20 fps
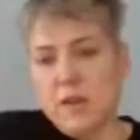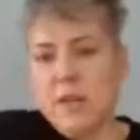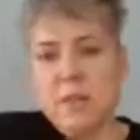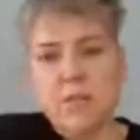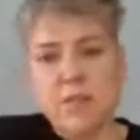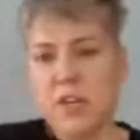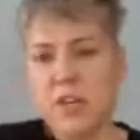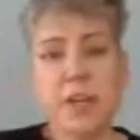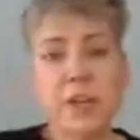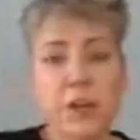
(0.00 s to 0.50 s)
not
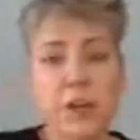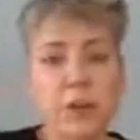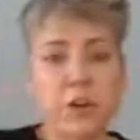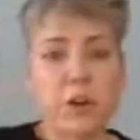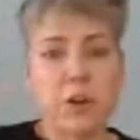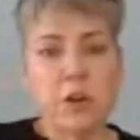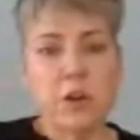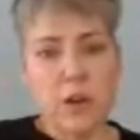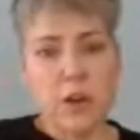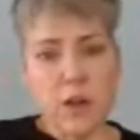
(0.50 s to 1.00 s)
even a
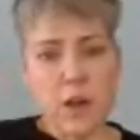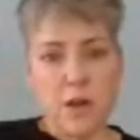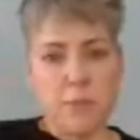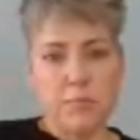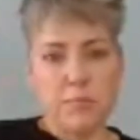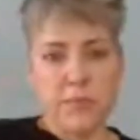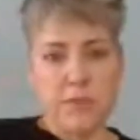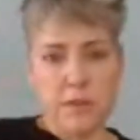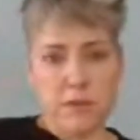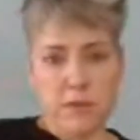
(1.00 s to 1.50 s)
year,
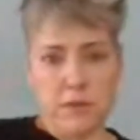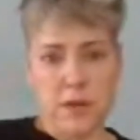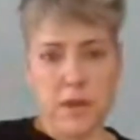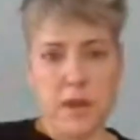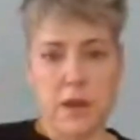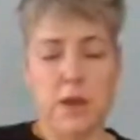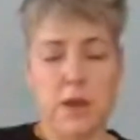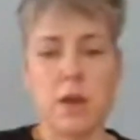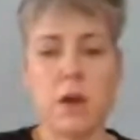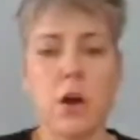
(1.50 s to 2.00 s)
um,
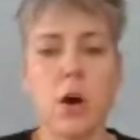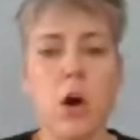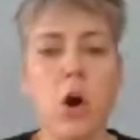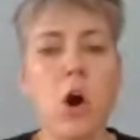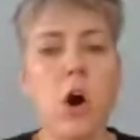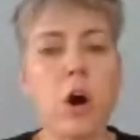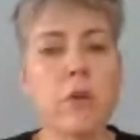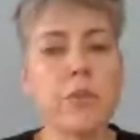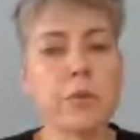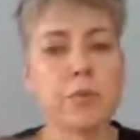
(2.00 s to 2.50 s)
the
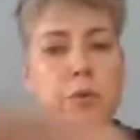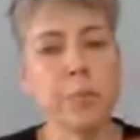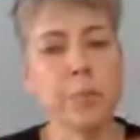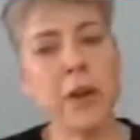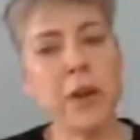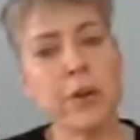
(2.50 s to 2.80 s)
all the